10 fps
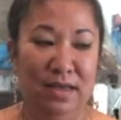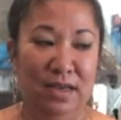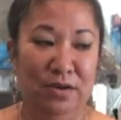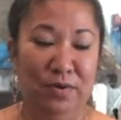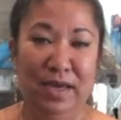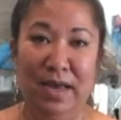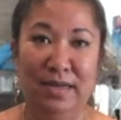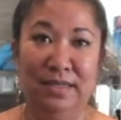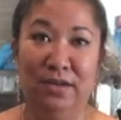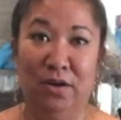You can
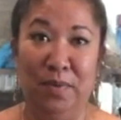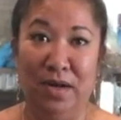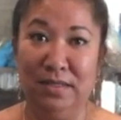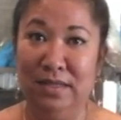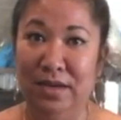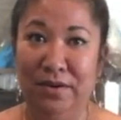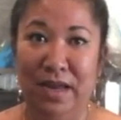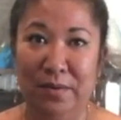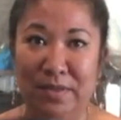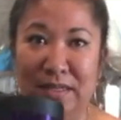decarboxylate your
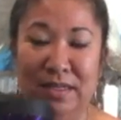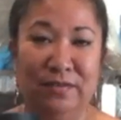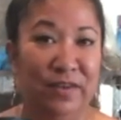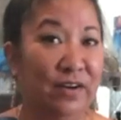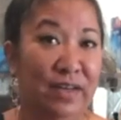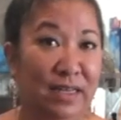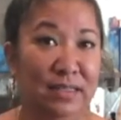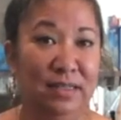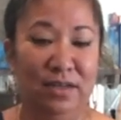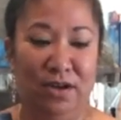cannabis in this very easily.